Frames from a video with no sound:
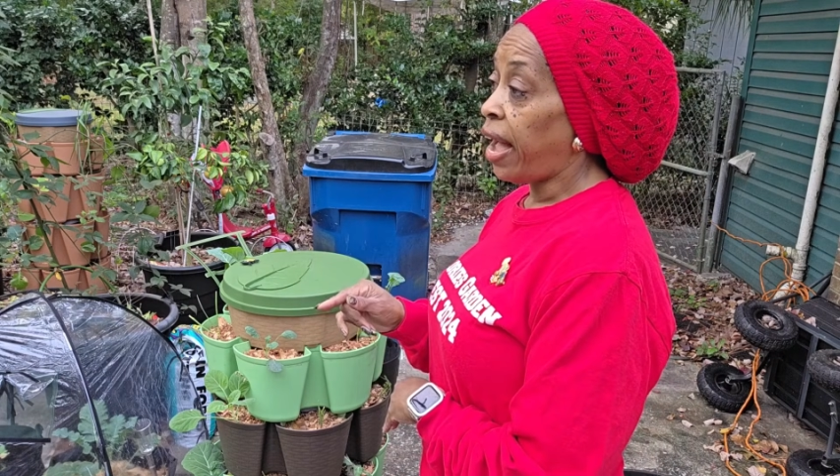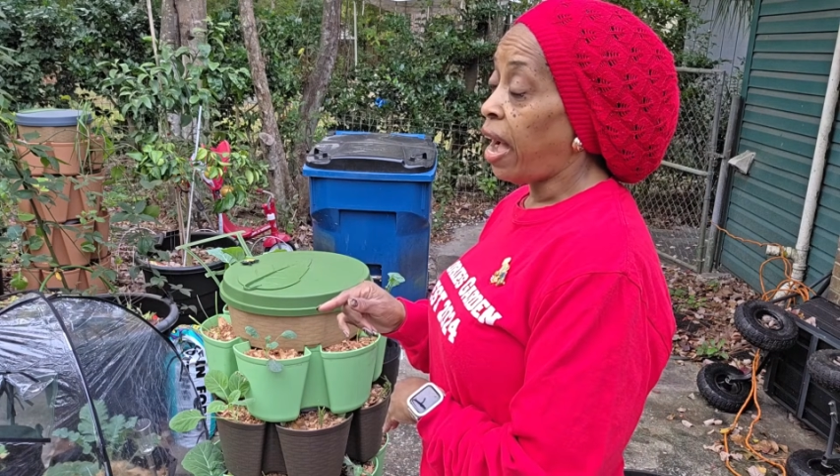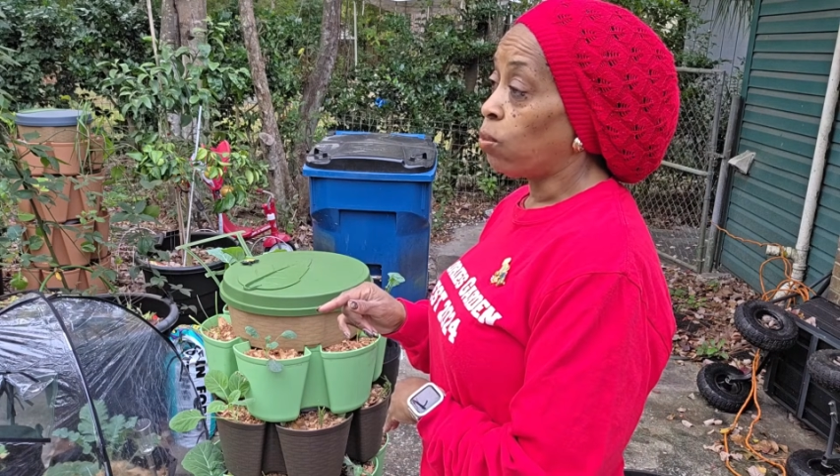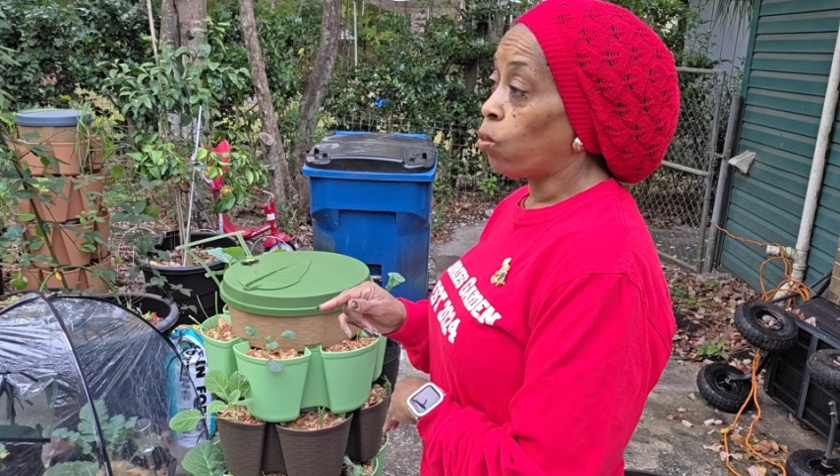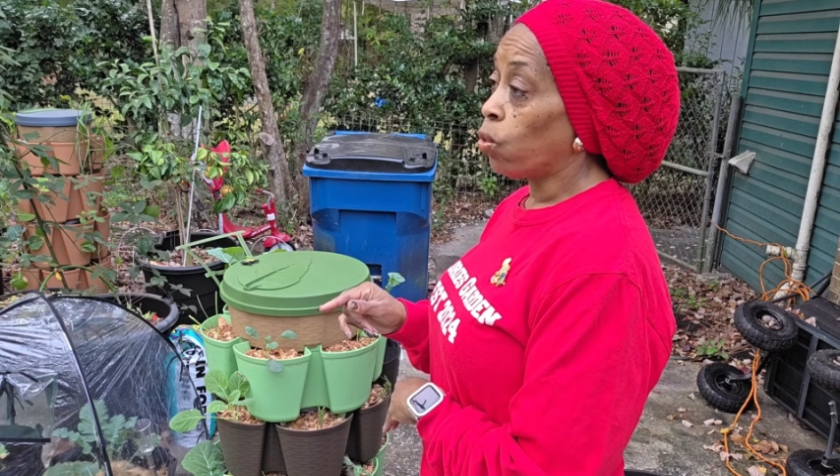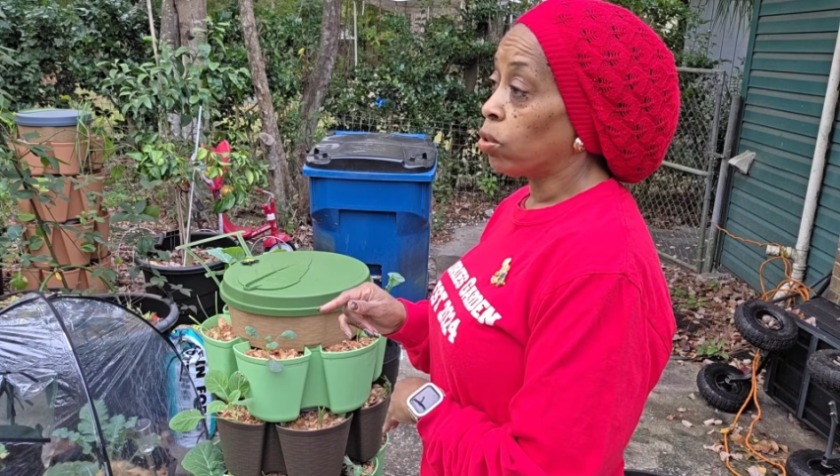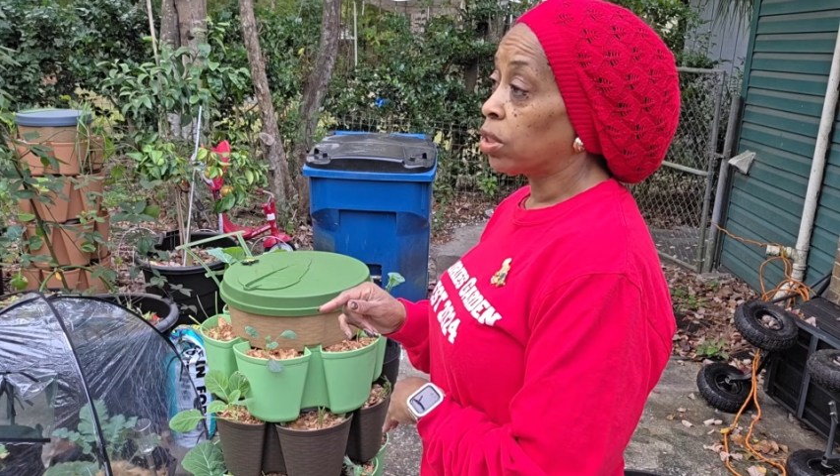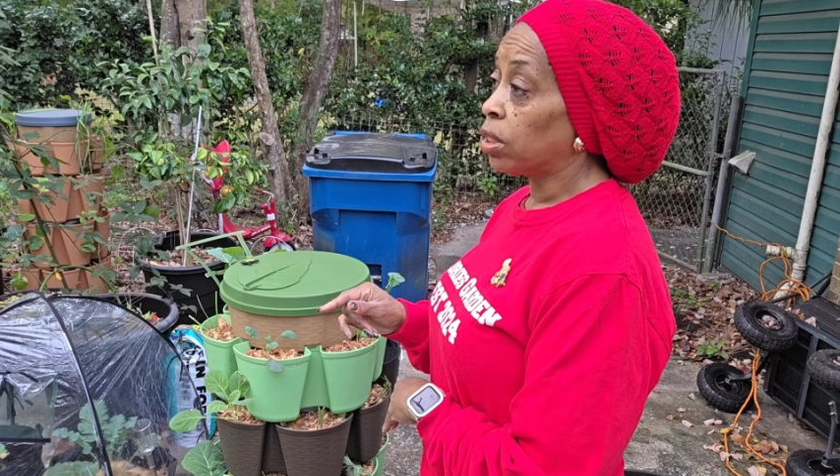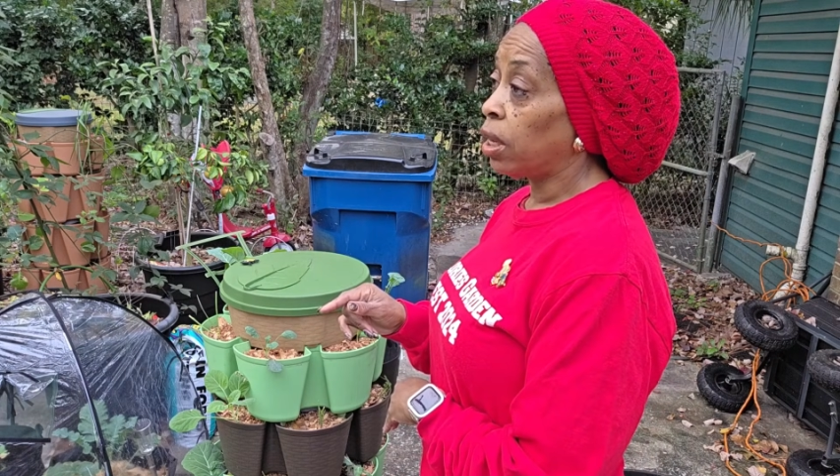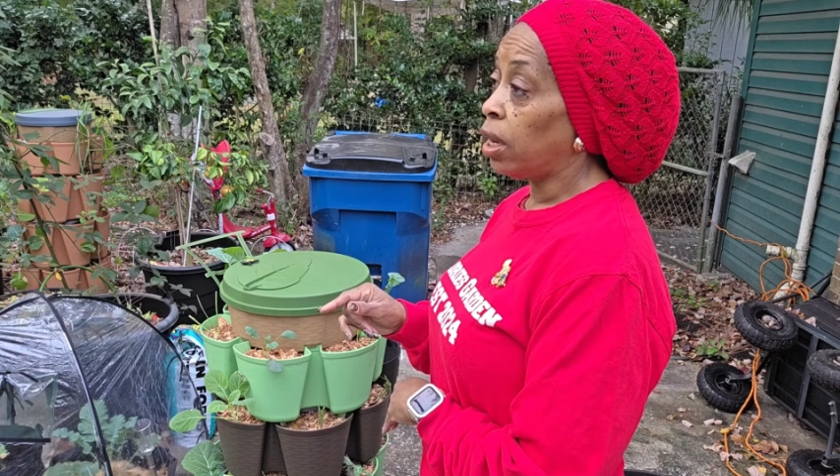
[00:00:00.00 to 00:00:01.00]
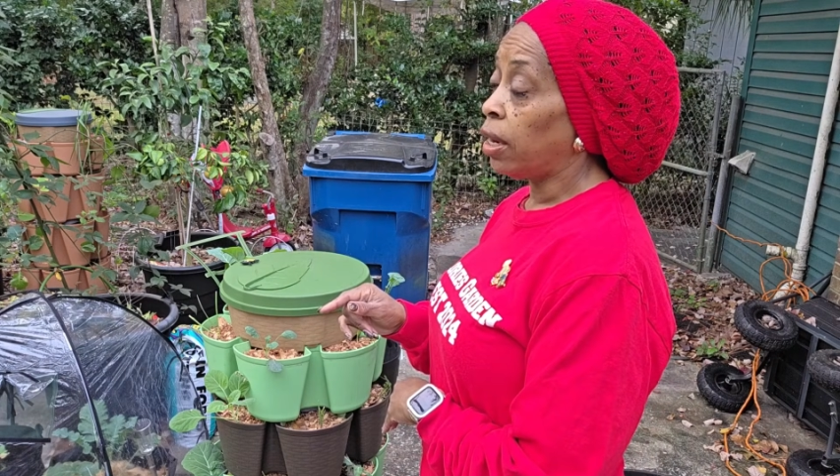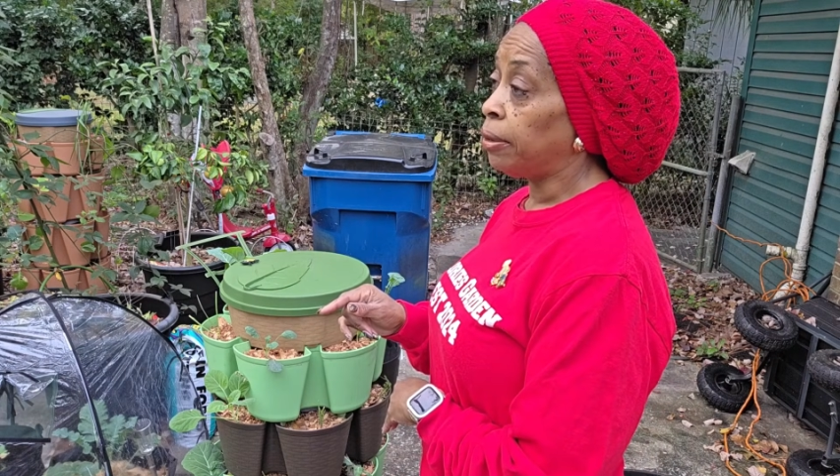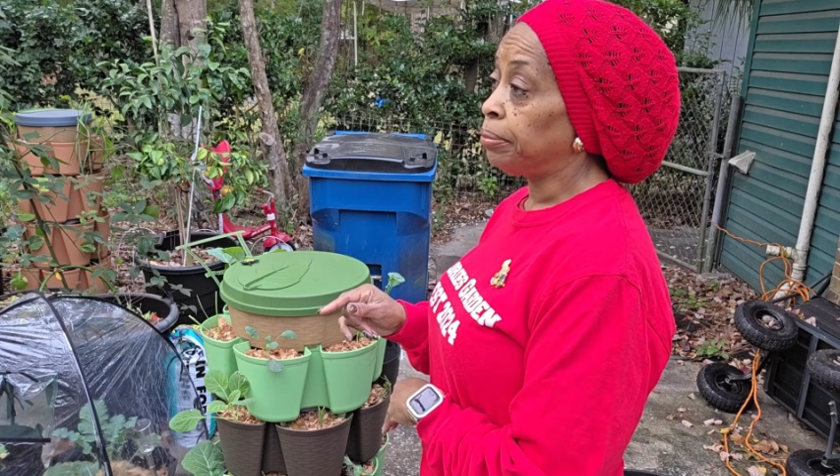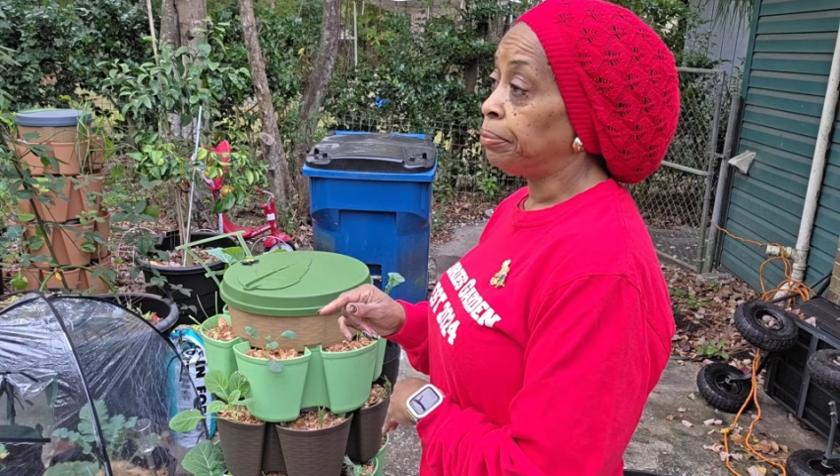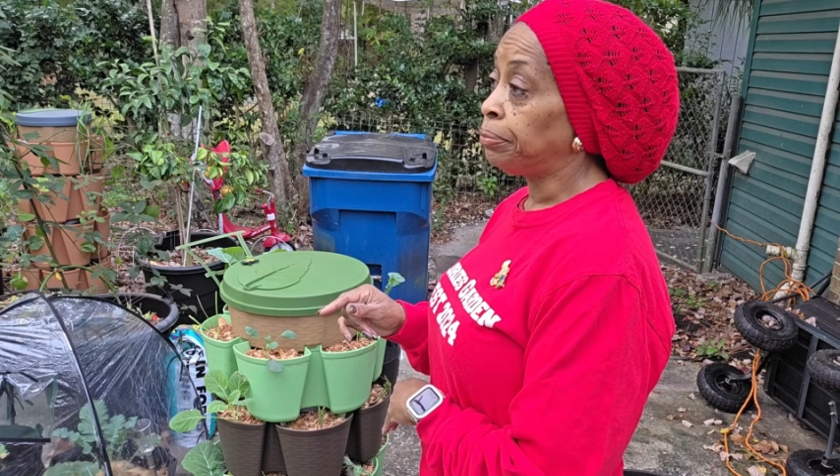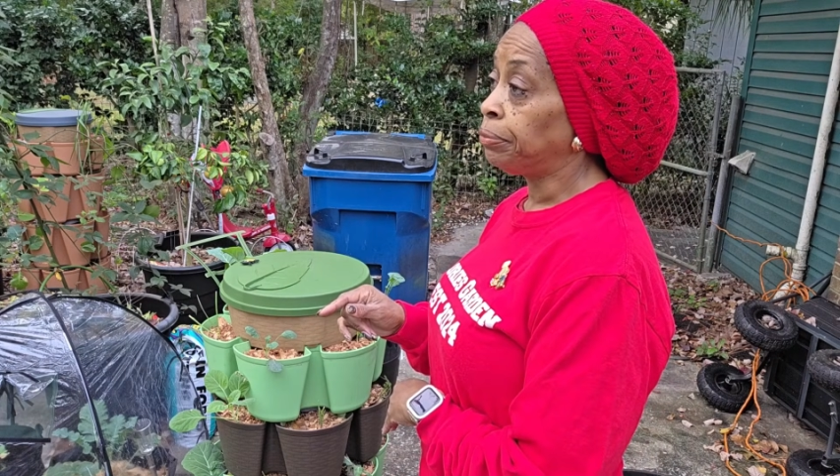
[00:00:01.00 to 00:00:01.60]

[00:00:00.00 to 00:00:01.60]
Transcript: I worked. I